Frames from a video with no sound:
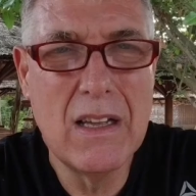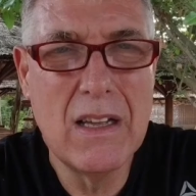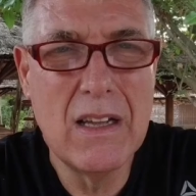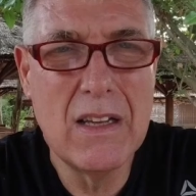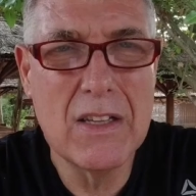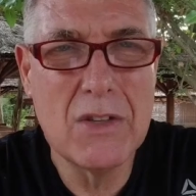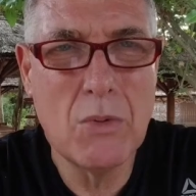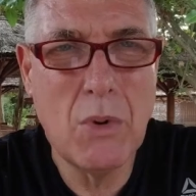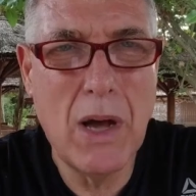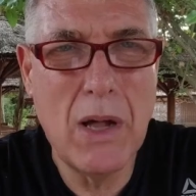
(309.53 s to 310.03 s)

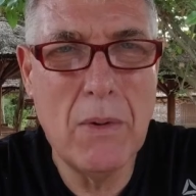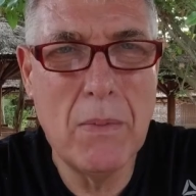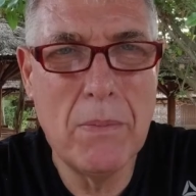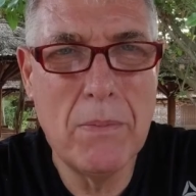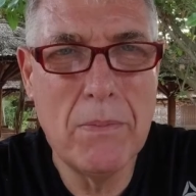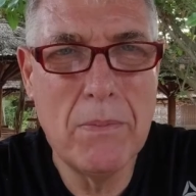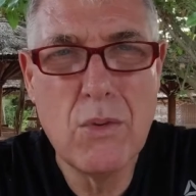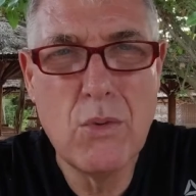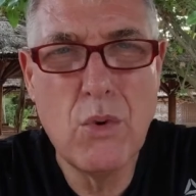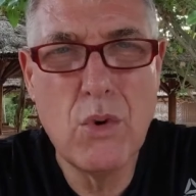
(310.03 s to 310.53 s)
as well.
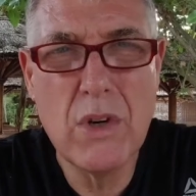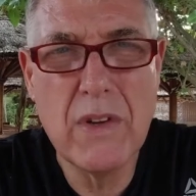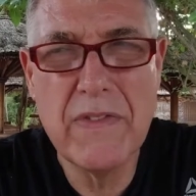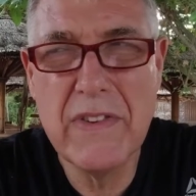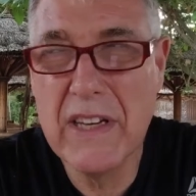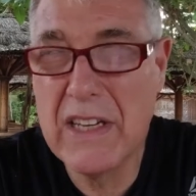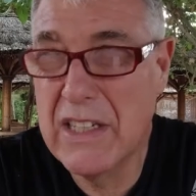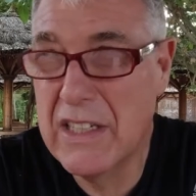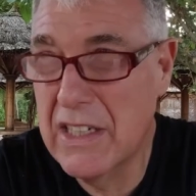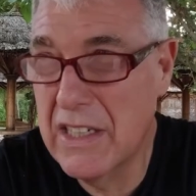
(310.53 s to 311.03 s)
Water
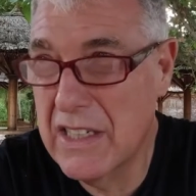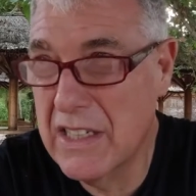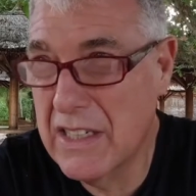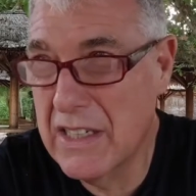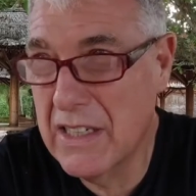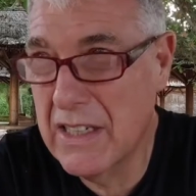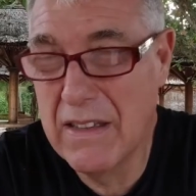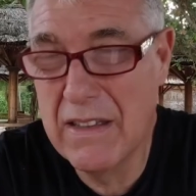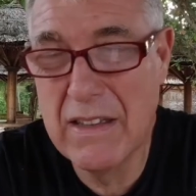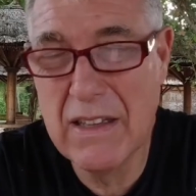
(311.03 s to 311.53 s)
fixtures,
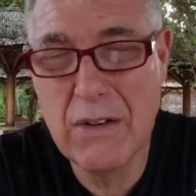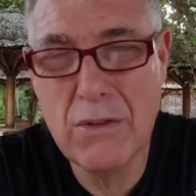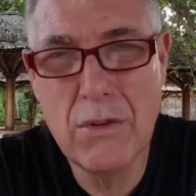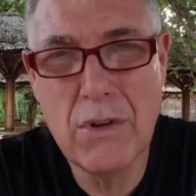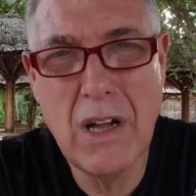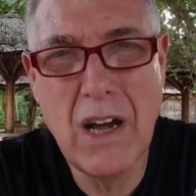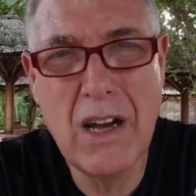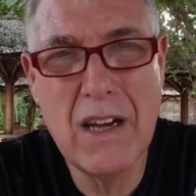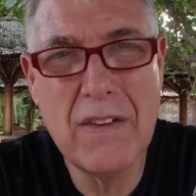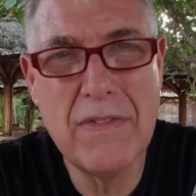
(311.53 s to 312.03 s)
they're all
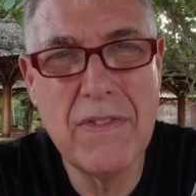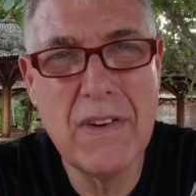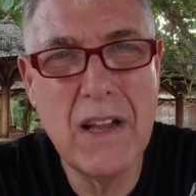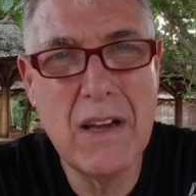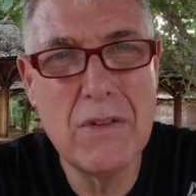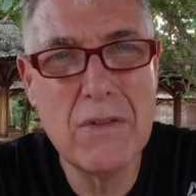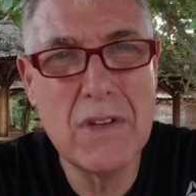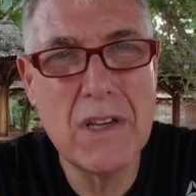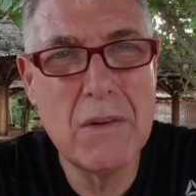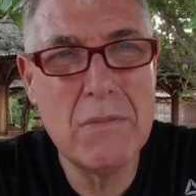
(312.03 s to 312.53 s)
high
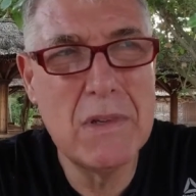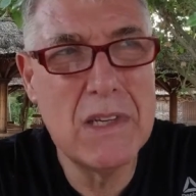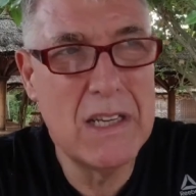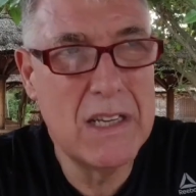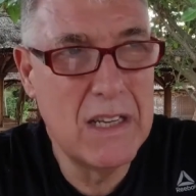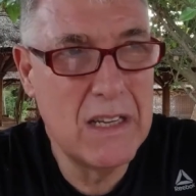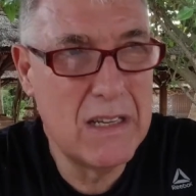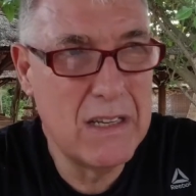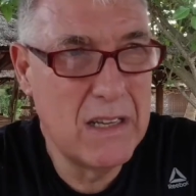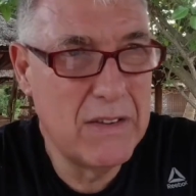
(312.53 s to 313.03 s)
flow. Come on
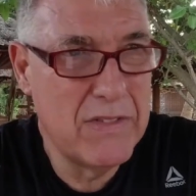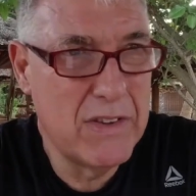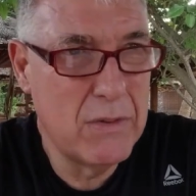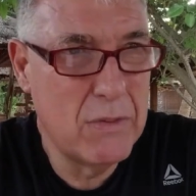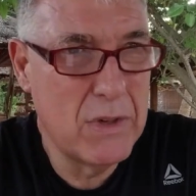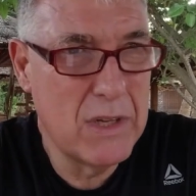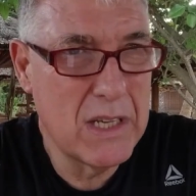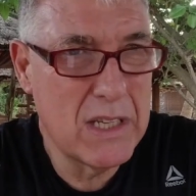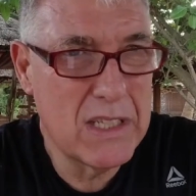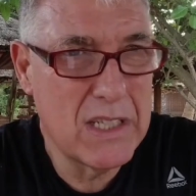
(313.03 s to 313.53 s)
in. If you
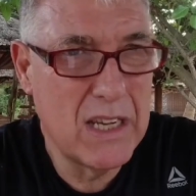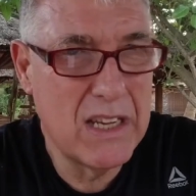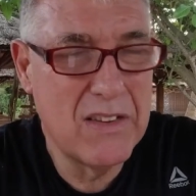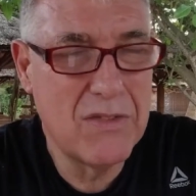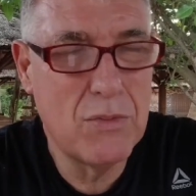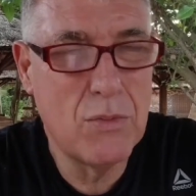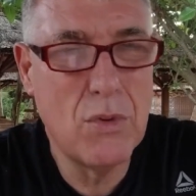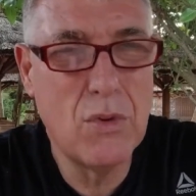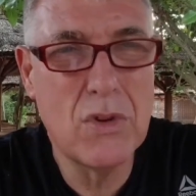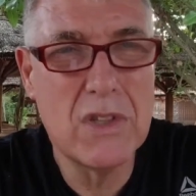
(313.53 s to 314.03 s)
want to
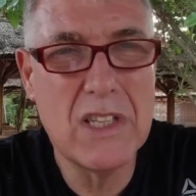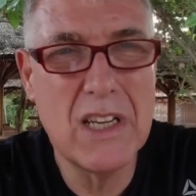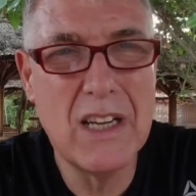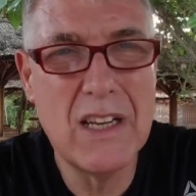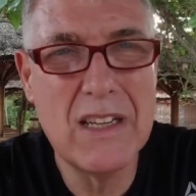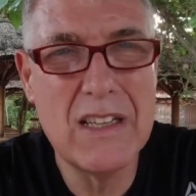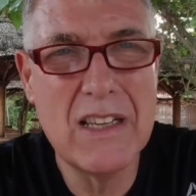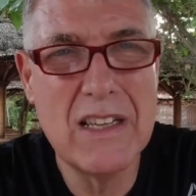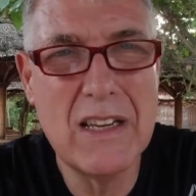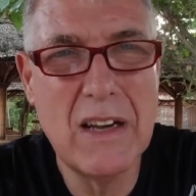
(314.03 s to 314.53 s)
save
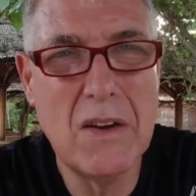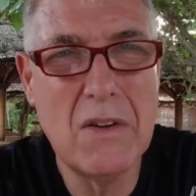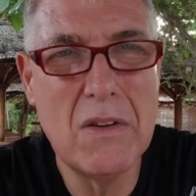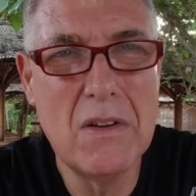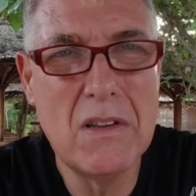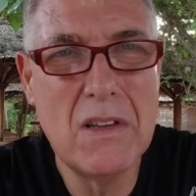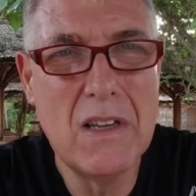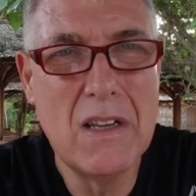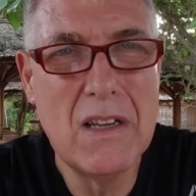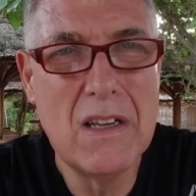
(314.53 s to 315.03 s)
water, you know,
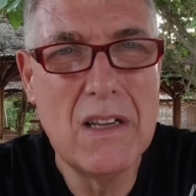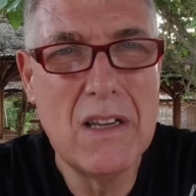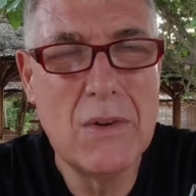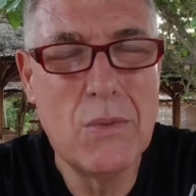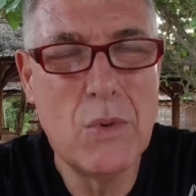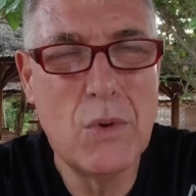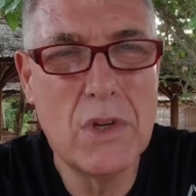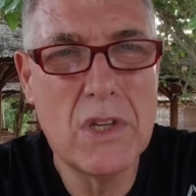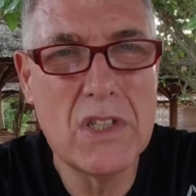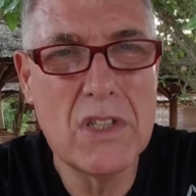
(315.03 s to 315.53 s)

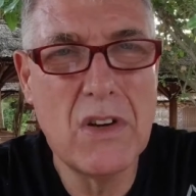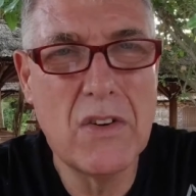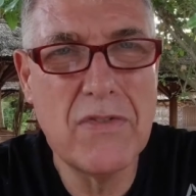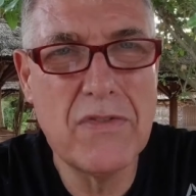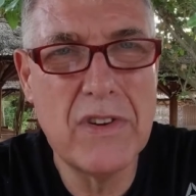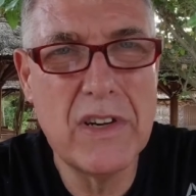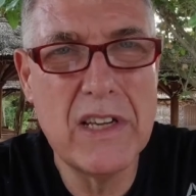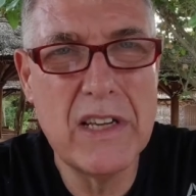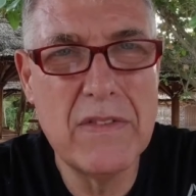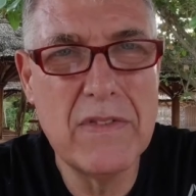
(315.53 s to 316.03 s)
water's not
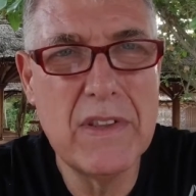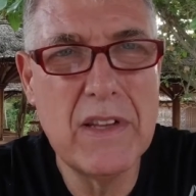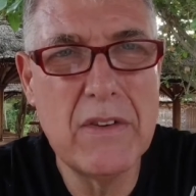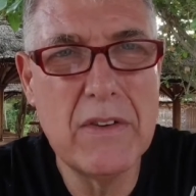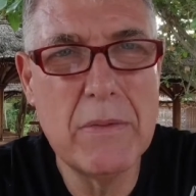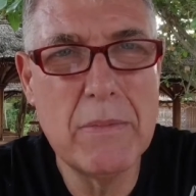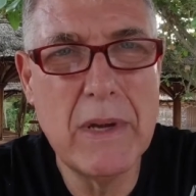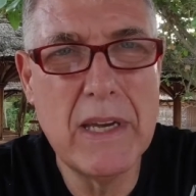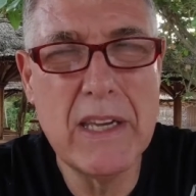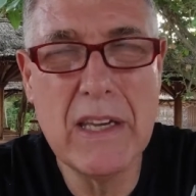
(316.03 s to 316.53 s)
free. Even though
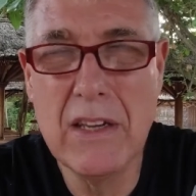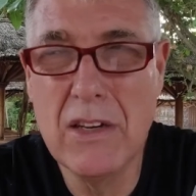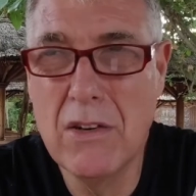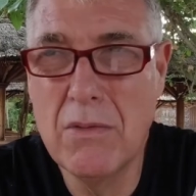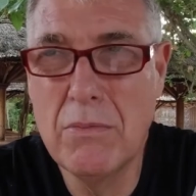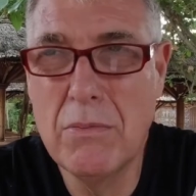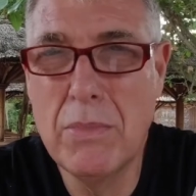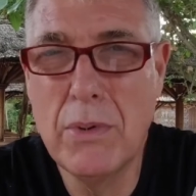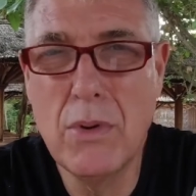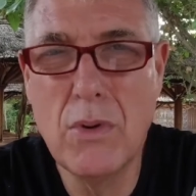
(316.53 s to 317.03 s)
you make it
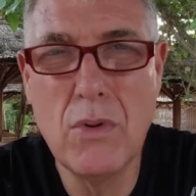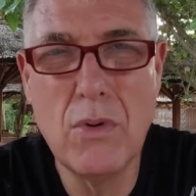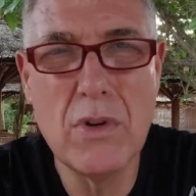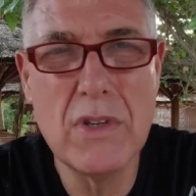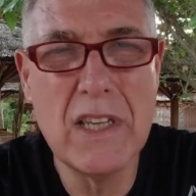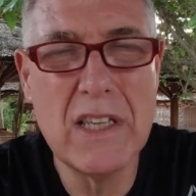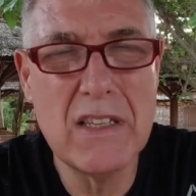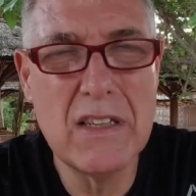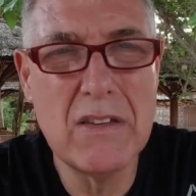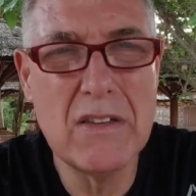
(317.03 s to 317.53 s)
on
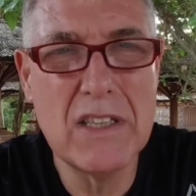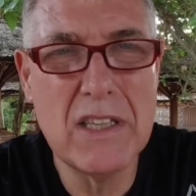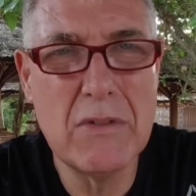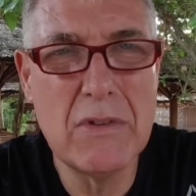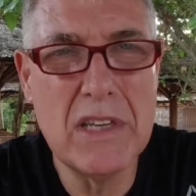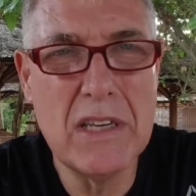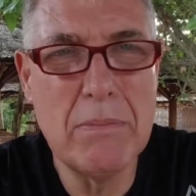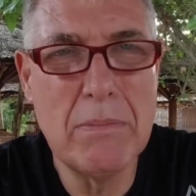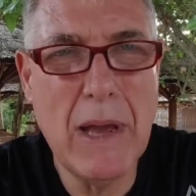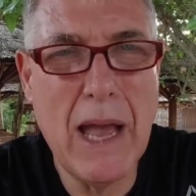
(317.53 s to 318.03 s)
board, you still
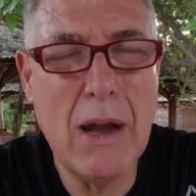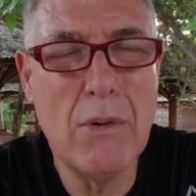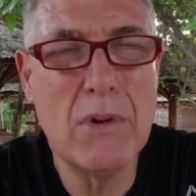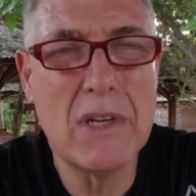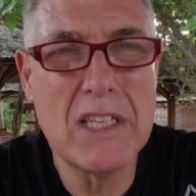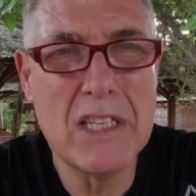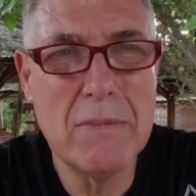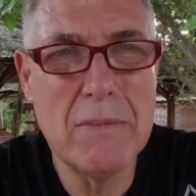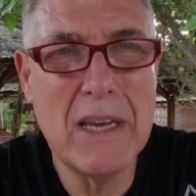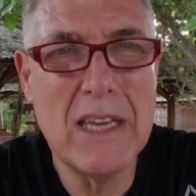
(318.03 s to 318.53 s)
need power
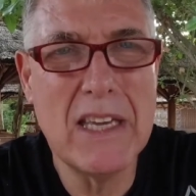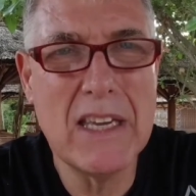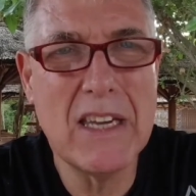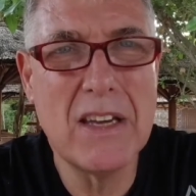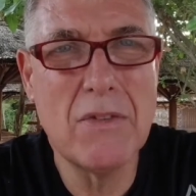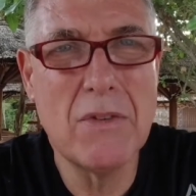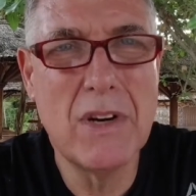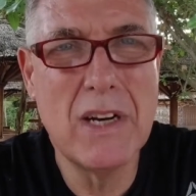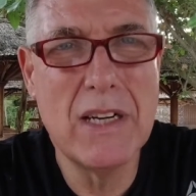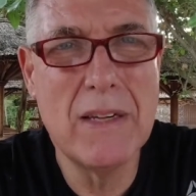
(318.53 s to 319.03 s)
to make
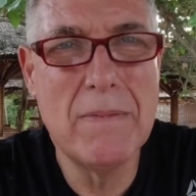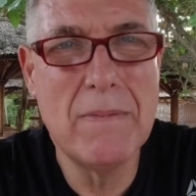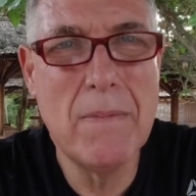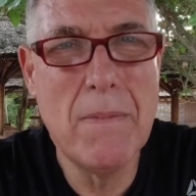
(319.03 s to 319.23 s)
it, right?